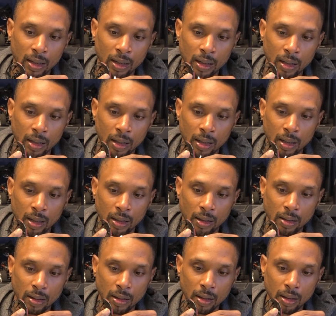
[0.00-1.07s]

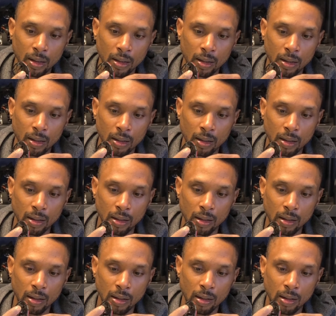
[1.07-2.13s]

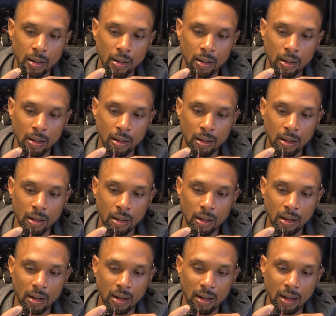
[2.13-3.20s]

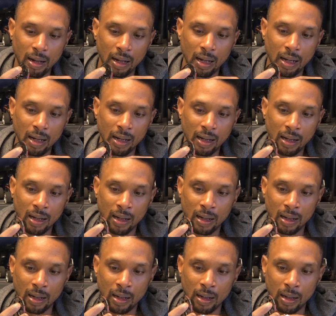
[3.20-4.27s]

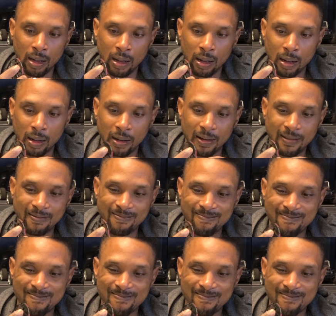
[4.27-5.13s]
Nothing is said.